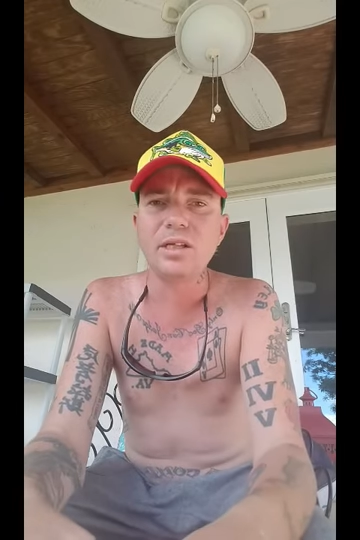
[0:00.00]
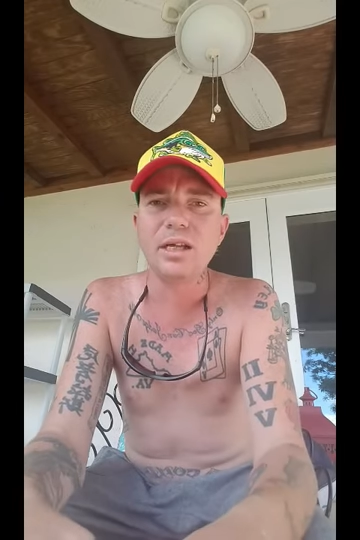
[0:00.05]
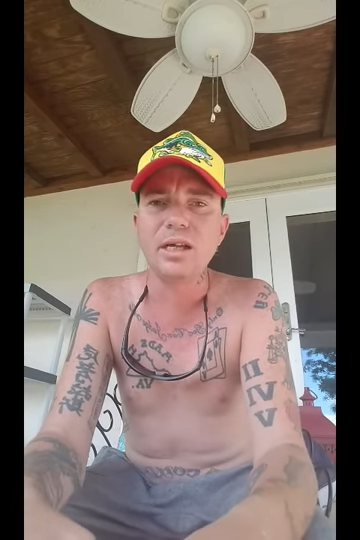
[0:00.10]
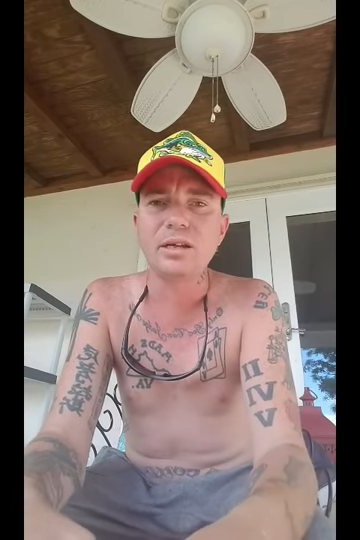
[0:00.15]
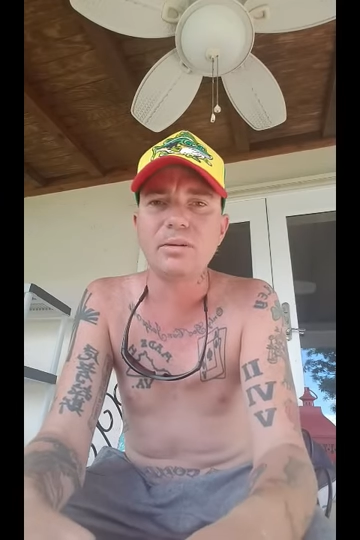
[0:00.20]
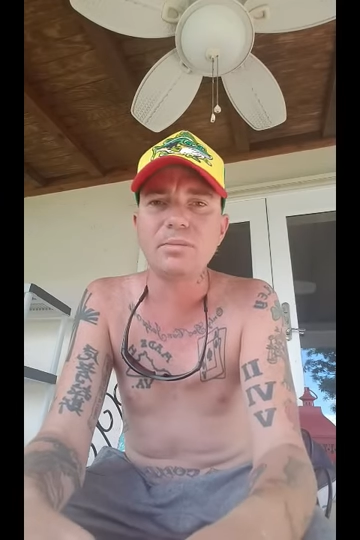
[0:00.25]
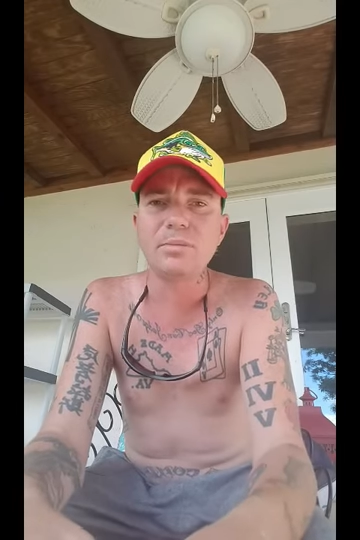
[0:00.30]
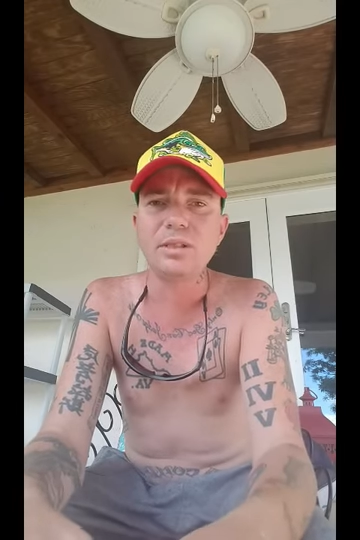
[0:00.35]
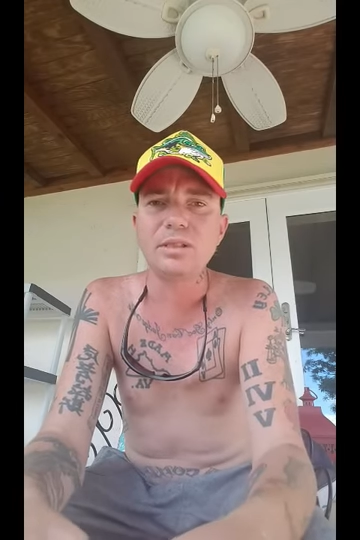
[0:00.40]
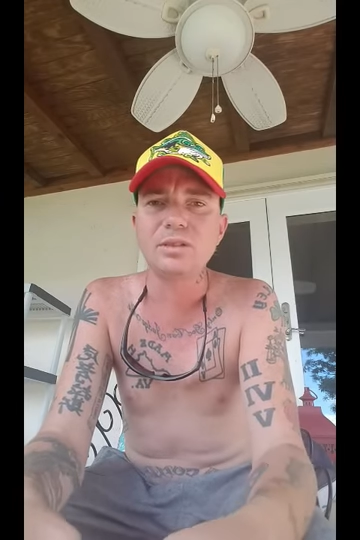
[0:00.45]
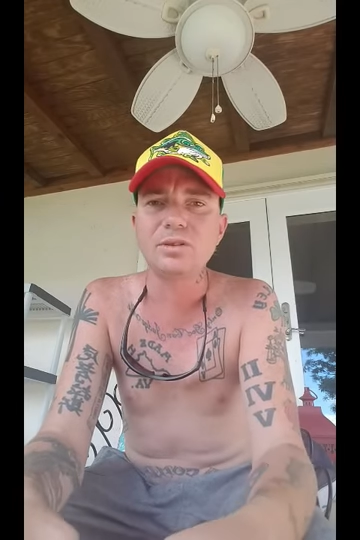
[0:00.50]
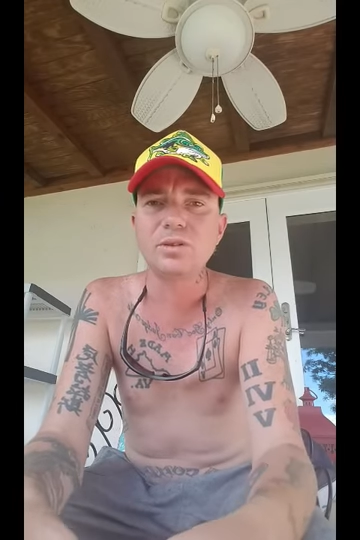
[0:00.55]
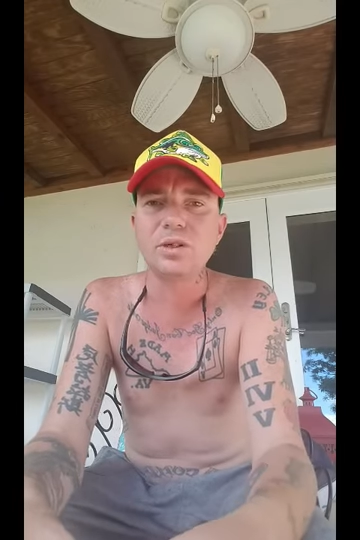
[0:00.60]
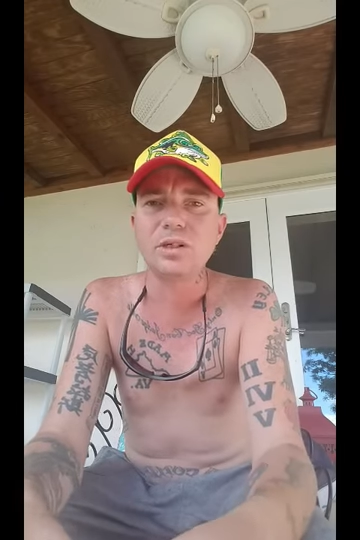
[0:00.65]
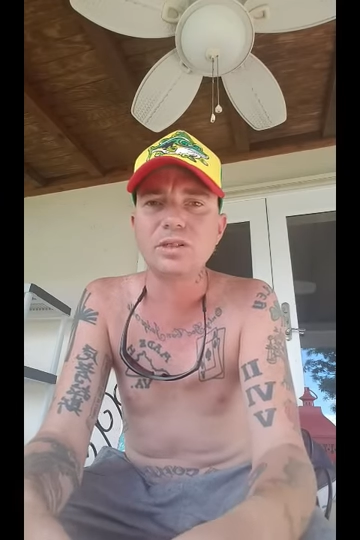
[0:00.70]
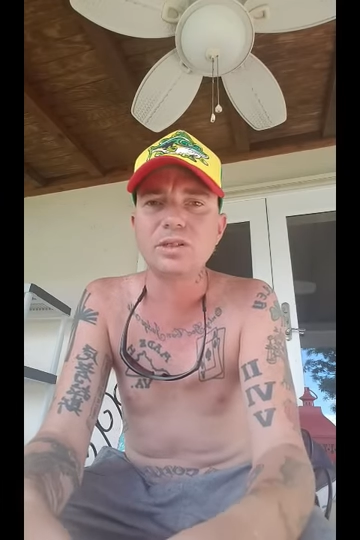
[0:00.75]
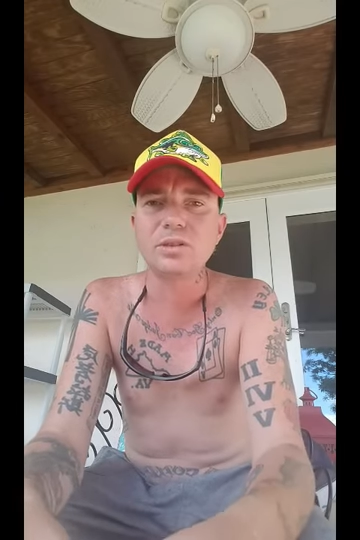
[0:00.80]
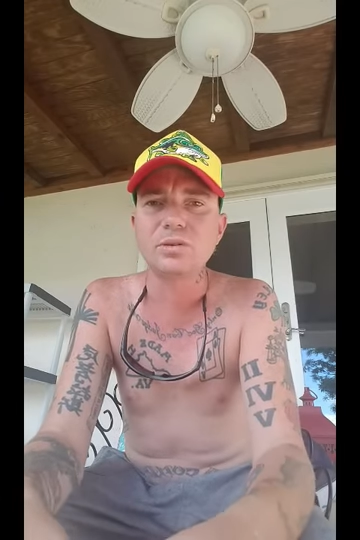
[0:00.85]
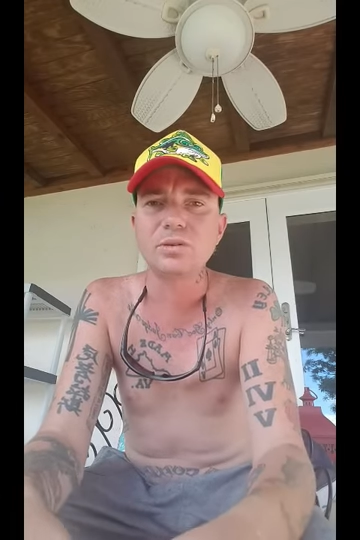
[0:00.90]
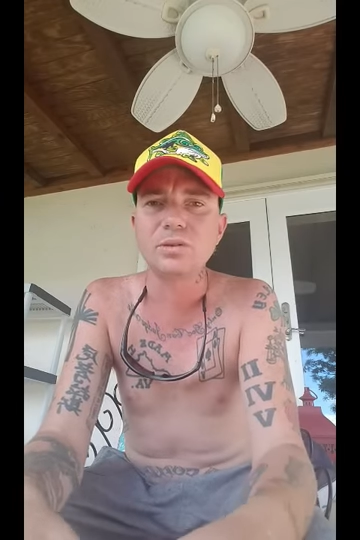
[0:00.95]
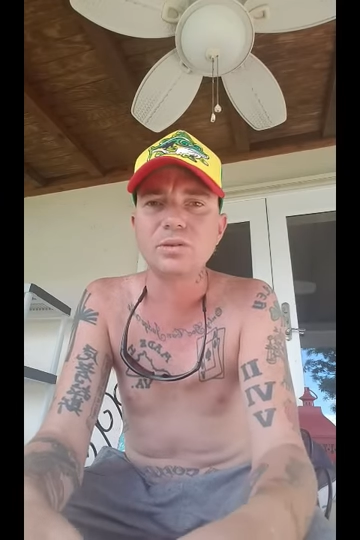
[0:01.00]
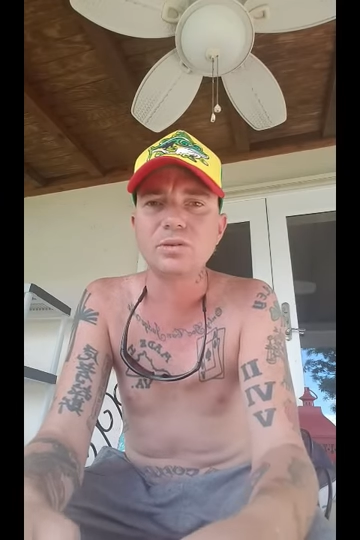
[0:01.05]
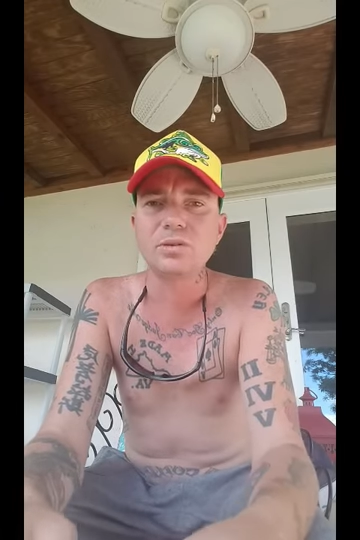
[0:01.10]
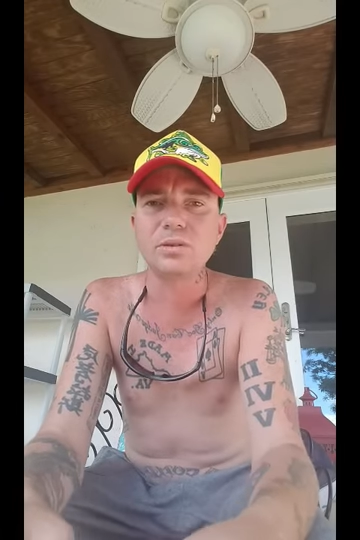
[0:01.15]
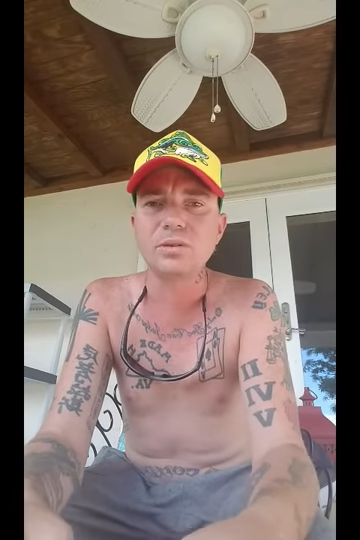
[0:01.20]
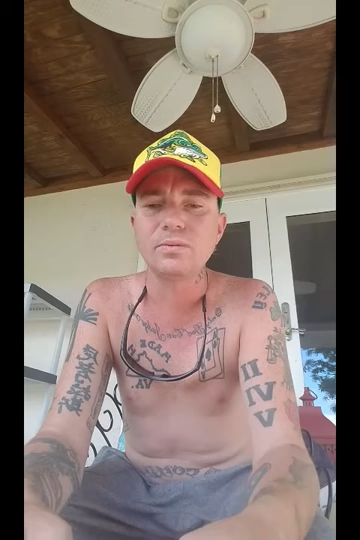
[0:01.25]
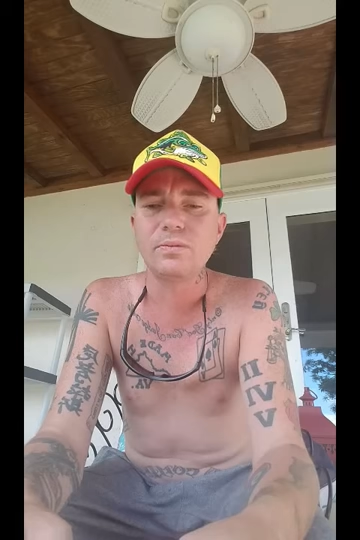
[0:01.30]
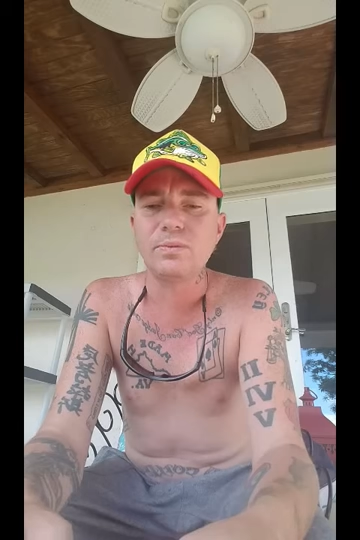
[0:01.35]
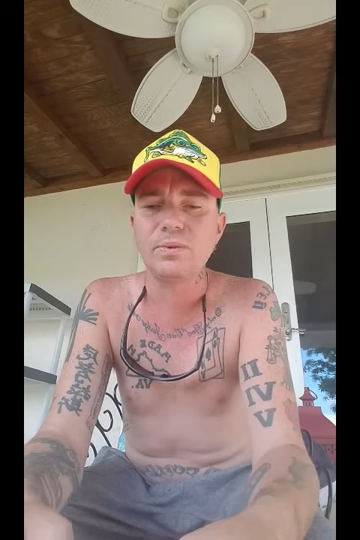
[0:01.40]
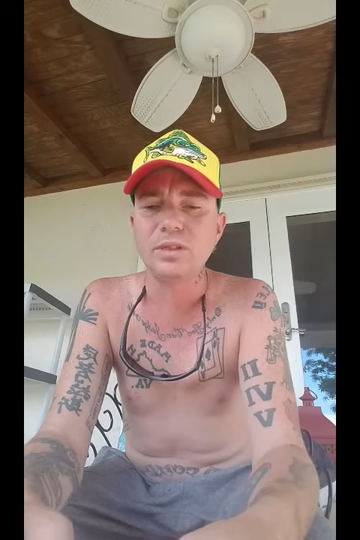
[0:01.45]
That can be structural
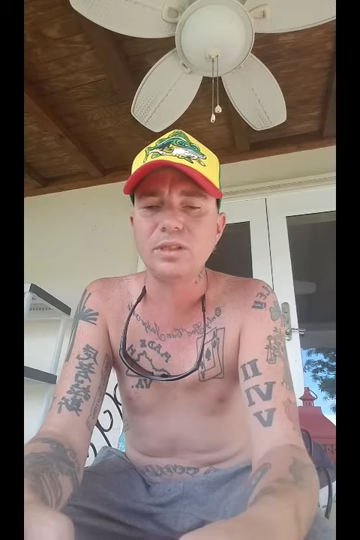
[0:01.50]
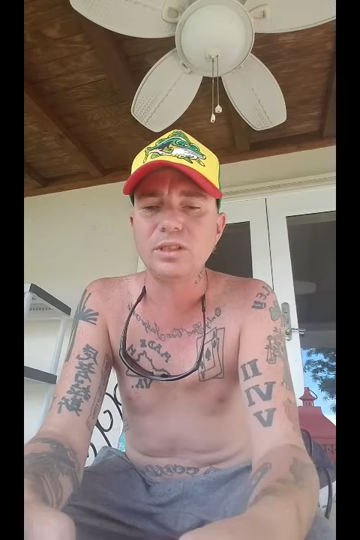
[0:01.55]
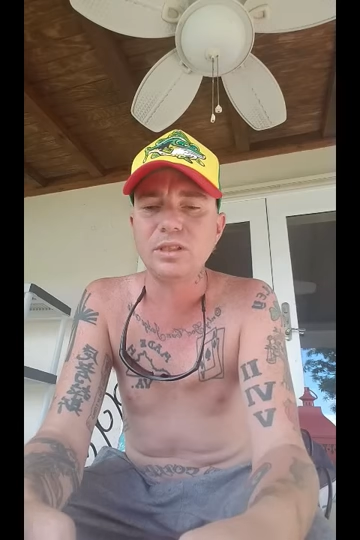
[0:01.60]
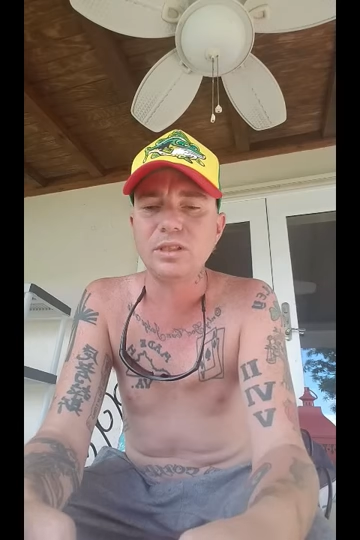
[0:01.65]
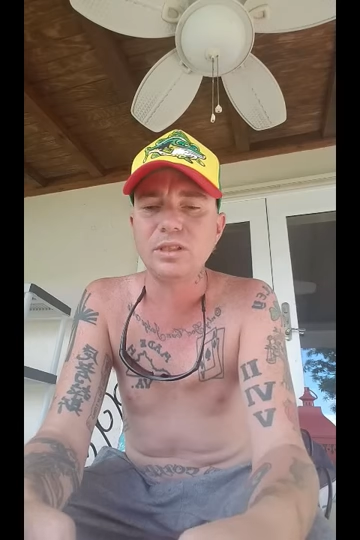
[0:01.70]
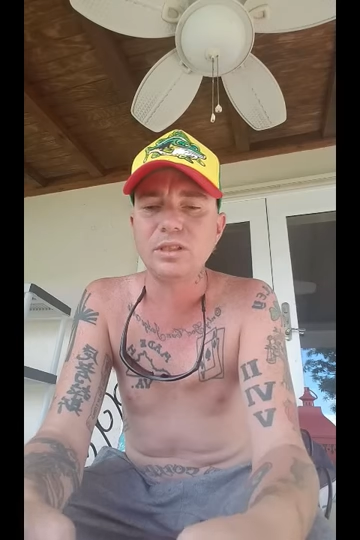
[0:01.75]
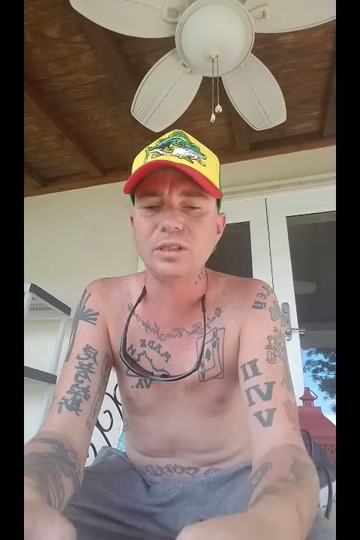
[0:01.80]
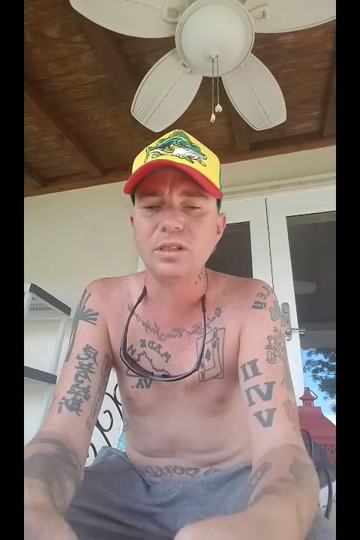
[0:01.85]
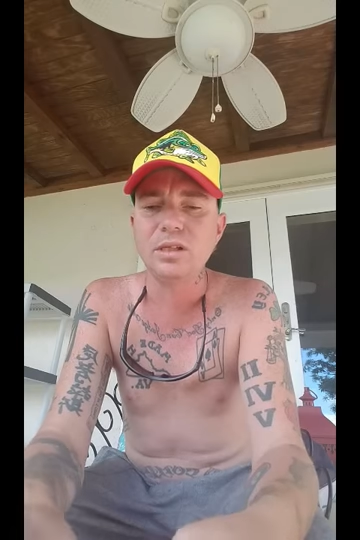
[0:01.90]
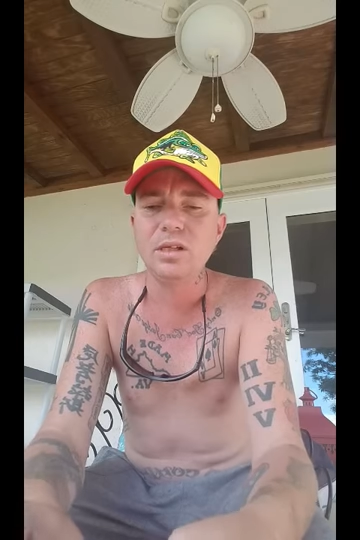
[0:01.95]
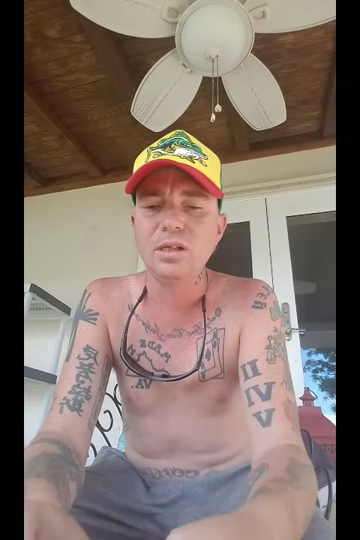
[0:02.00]
fishing.